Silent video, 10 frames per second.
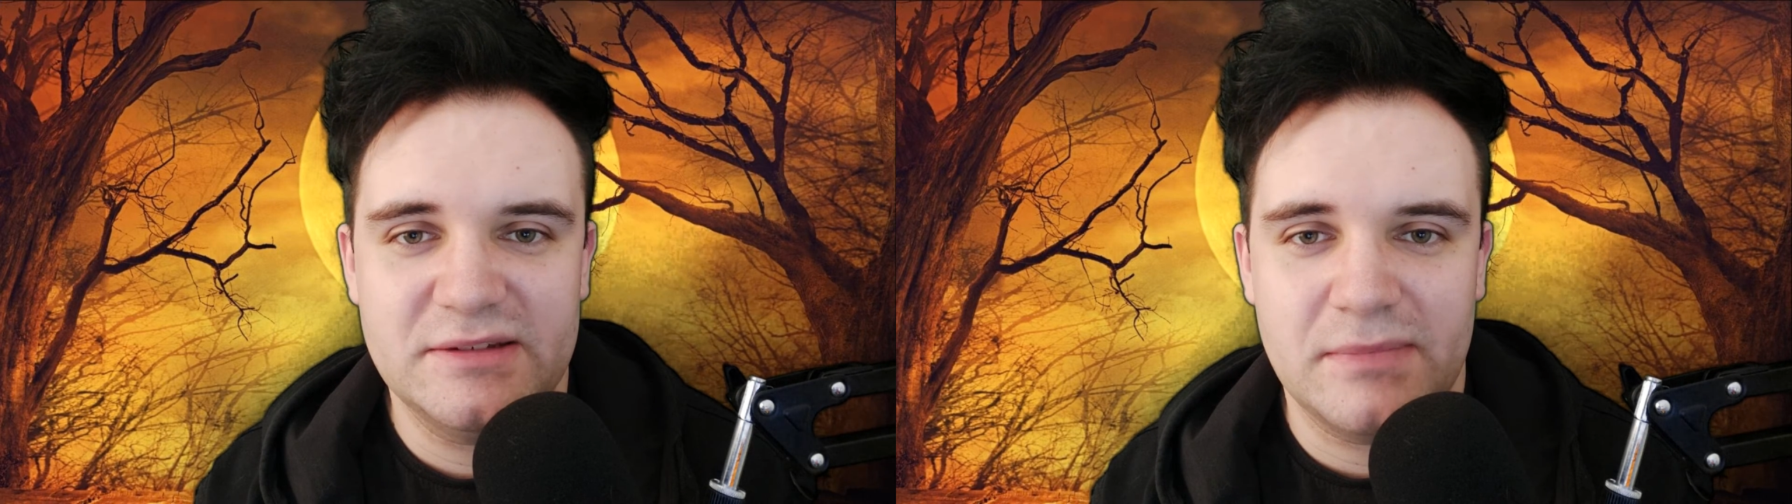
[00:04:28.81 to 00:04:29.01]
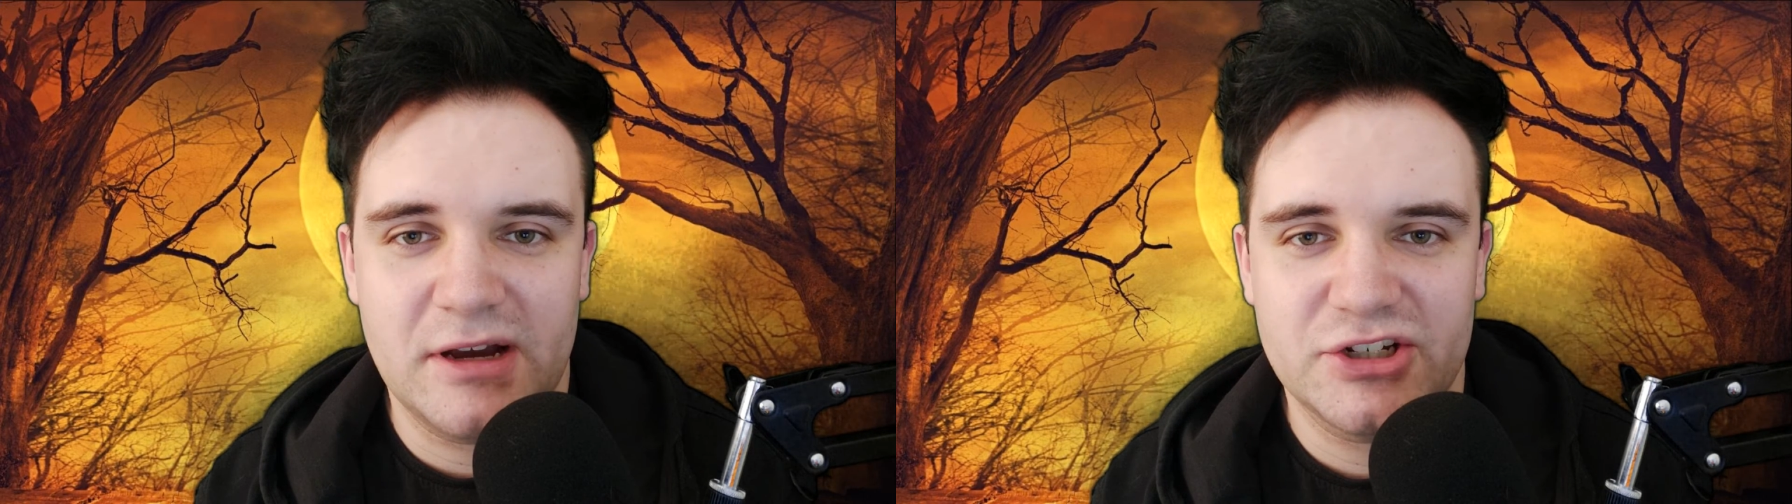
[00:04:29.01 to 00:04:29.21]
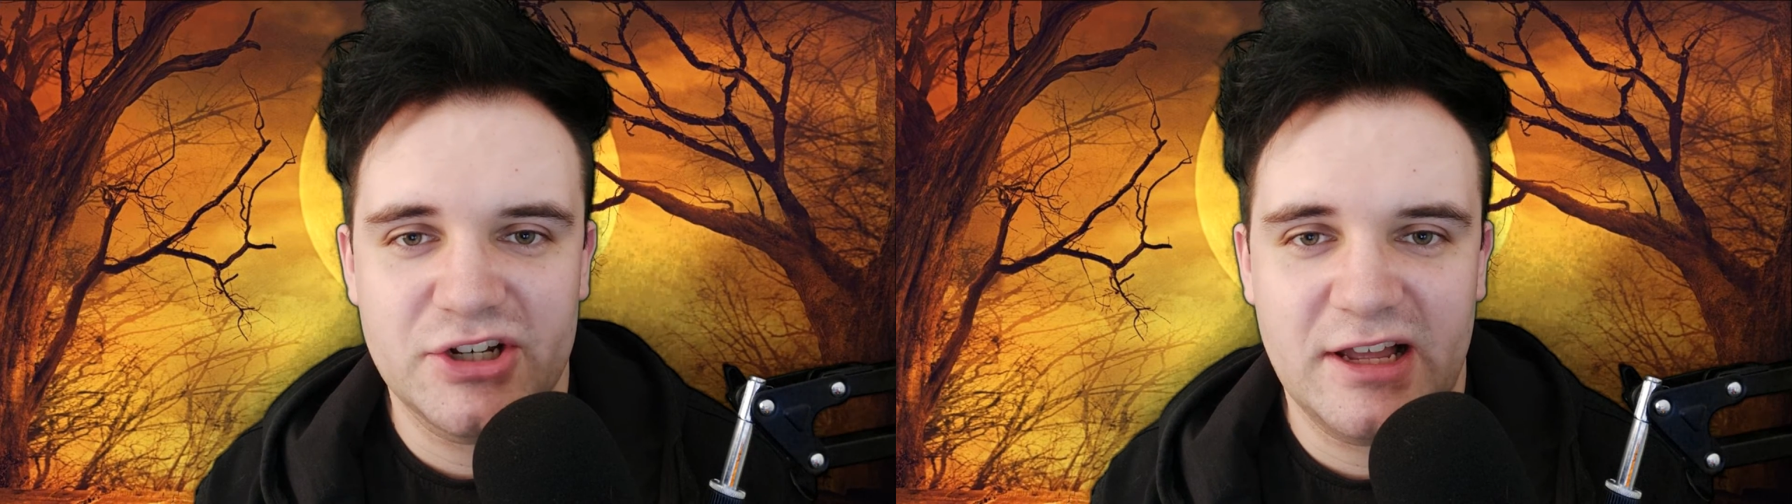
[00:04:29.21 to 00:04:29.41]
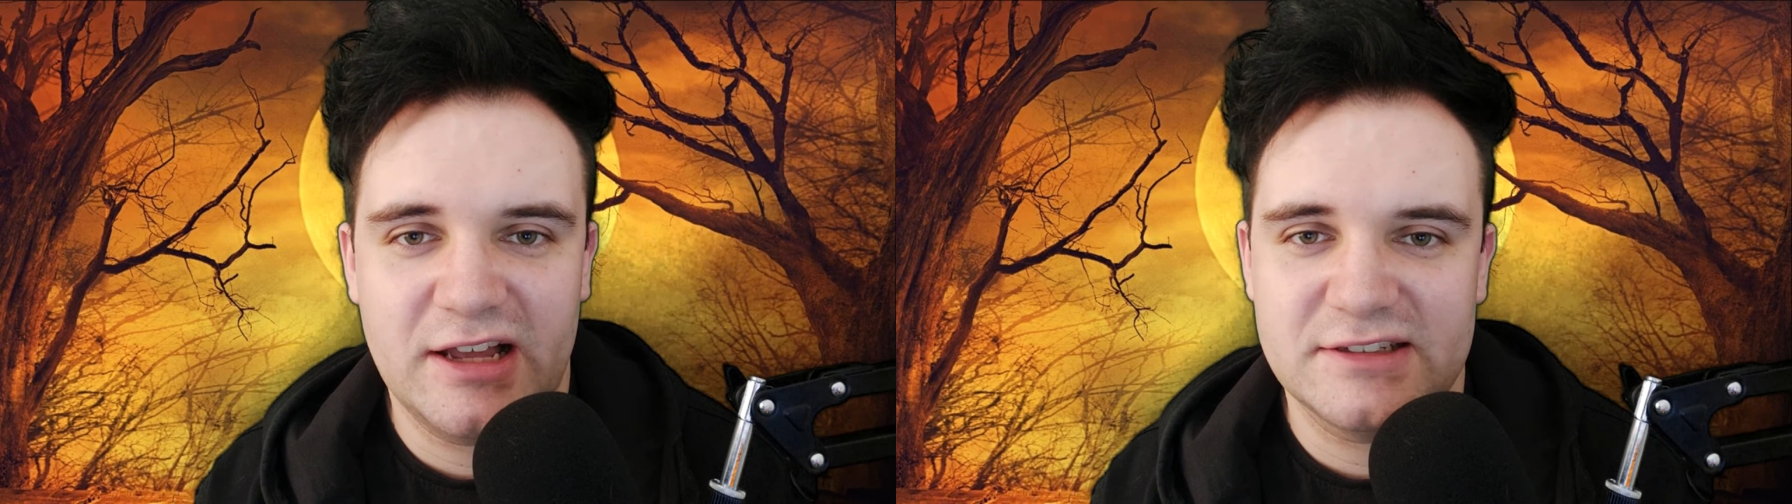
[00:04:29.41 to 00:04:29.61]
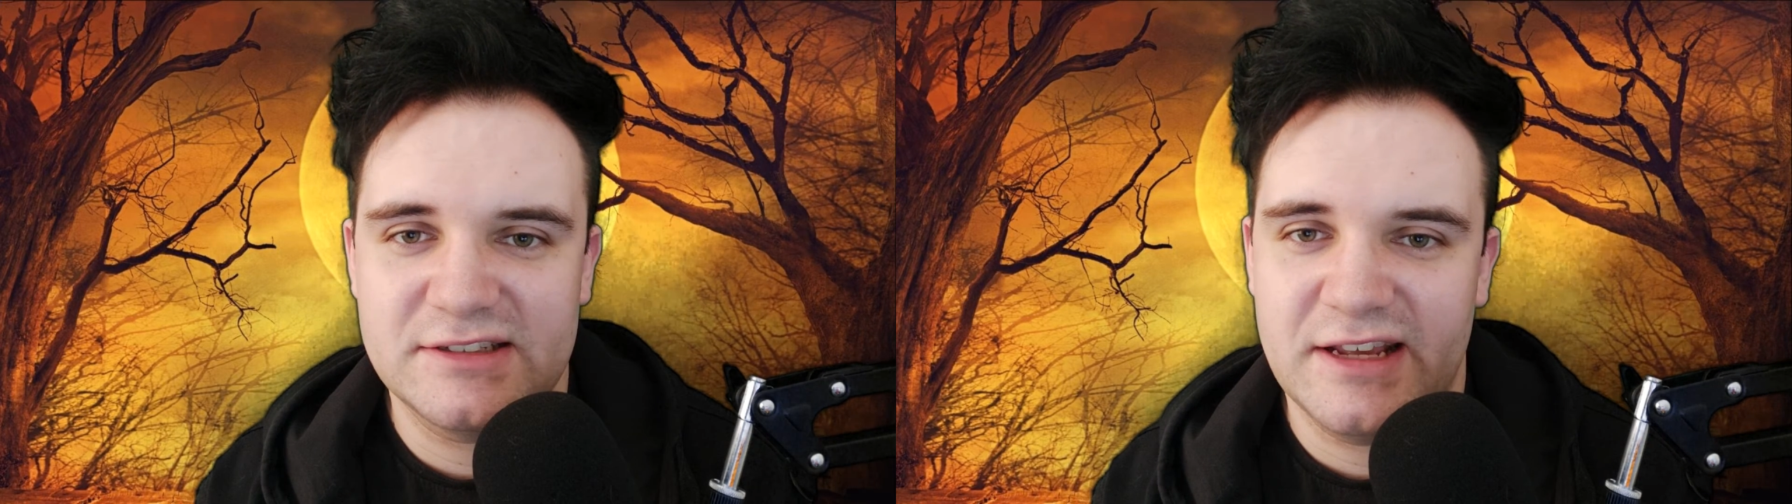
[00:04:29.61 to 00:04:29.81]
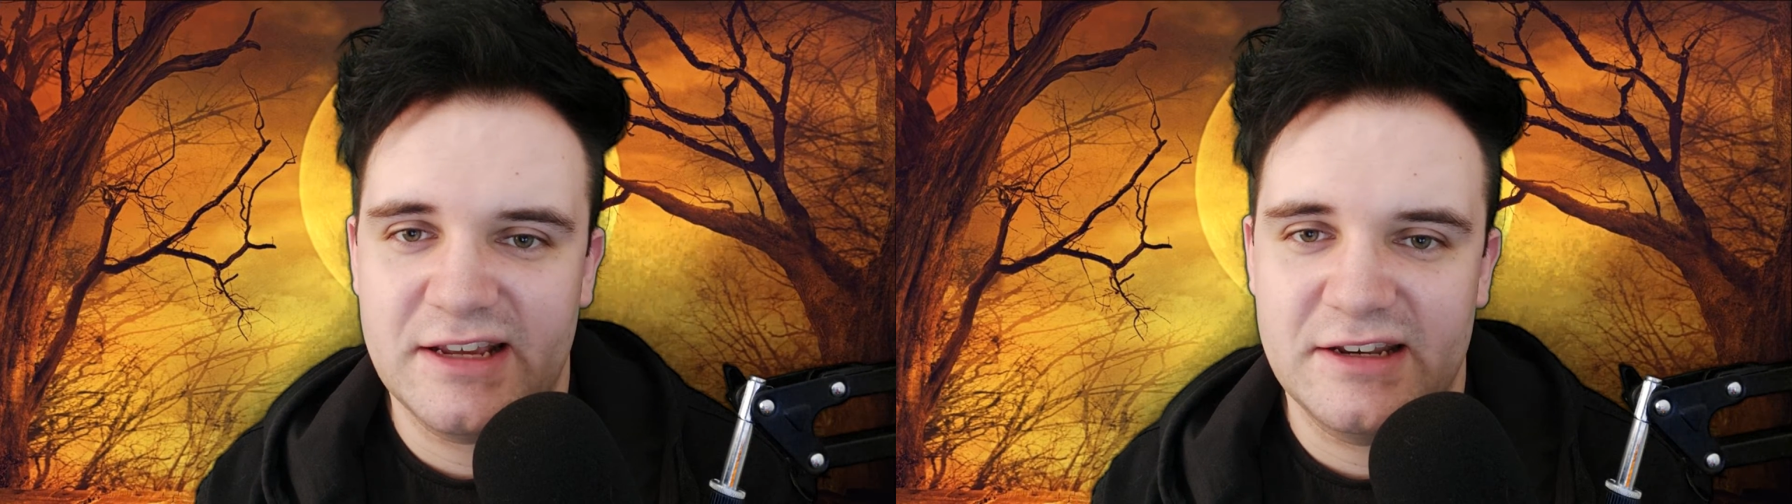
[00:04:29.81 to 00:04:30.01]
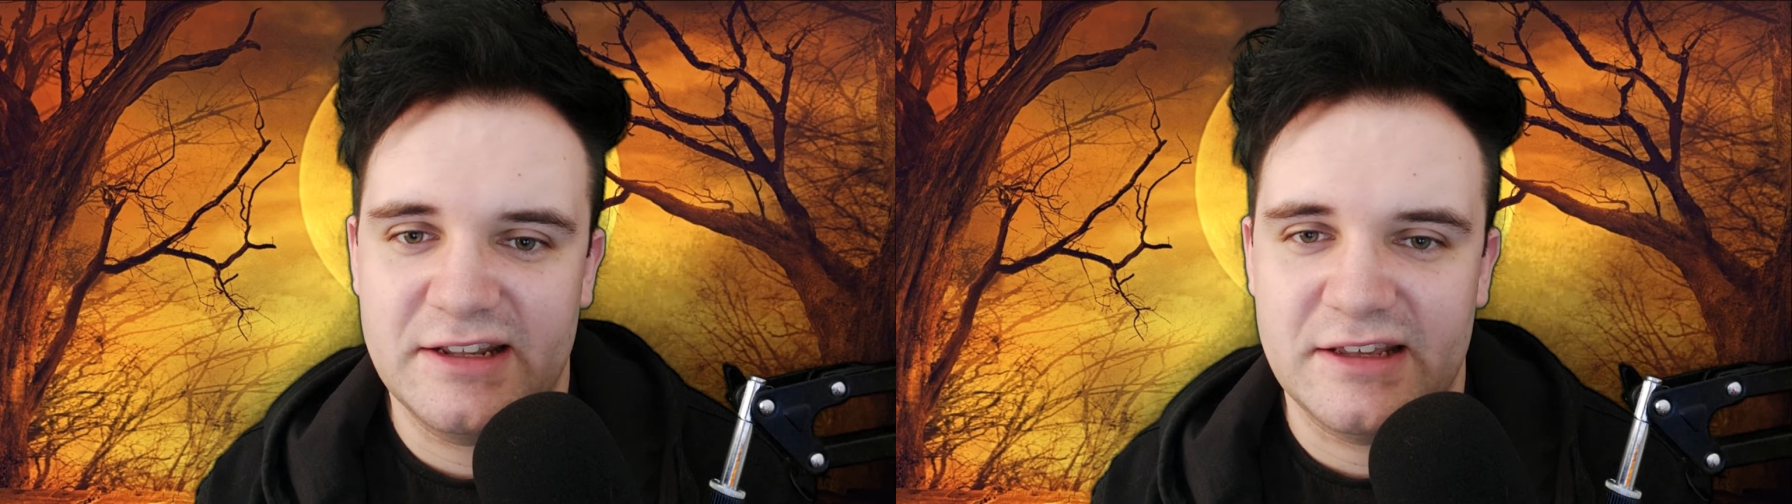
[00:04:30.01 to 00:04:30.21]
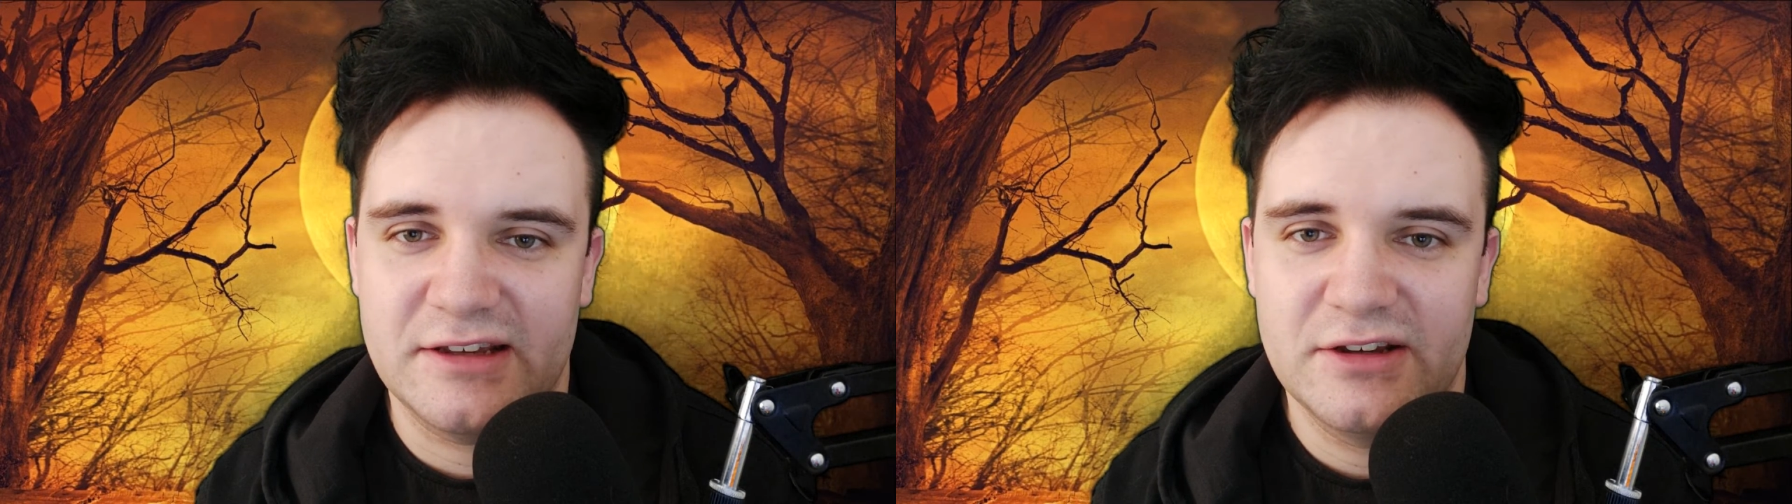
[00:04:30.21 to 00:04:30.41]
martial arts
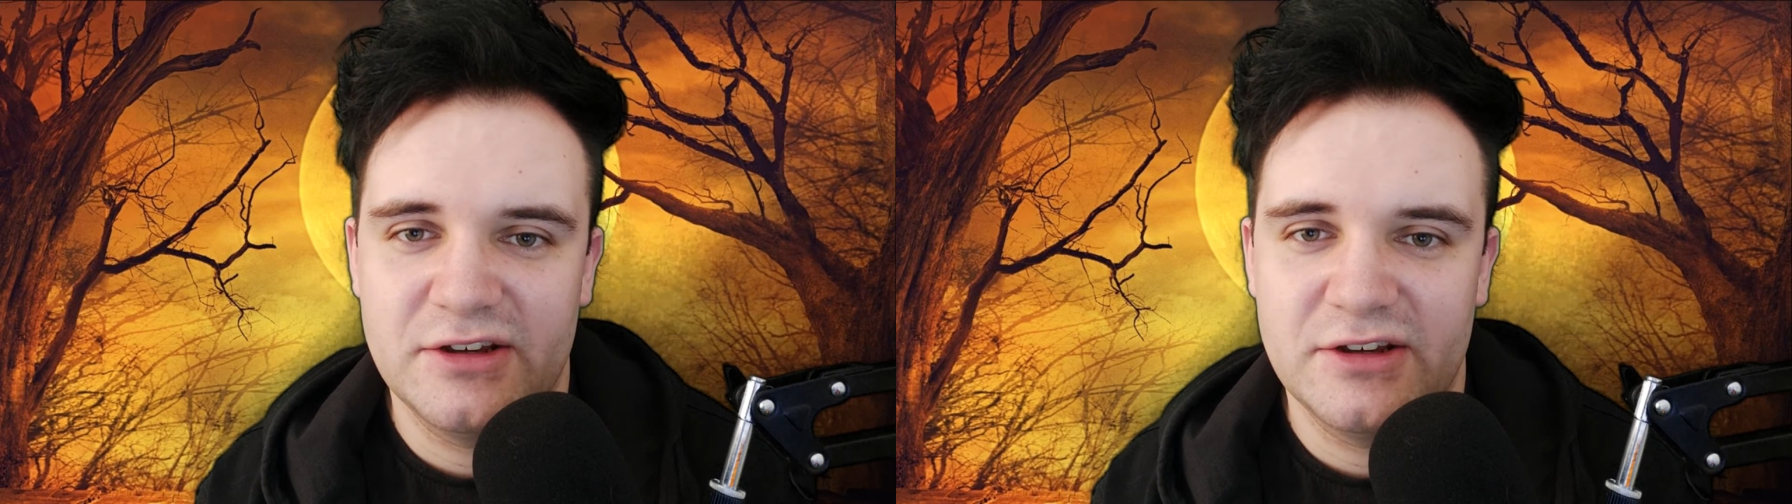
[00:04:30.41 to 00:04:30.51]
technique